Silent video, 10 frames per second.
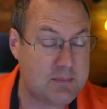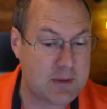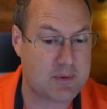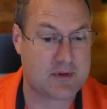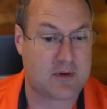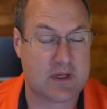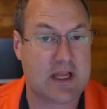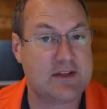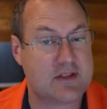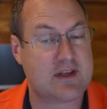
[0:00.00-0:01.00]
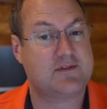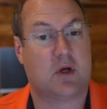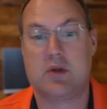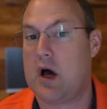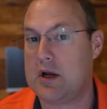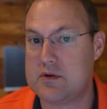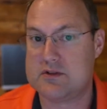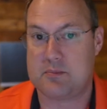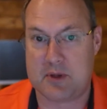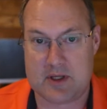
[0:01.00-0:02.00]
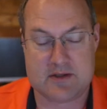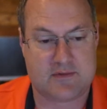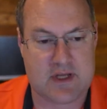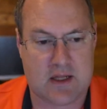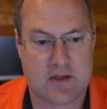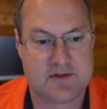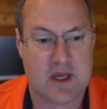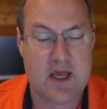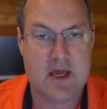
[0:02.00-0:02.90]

People don't realize it. They've sold hundreds of billions of dollars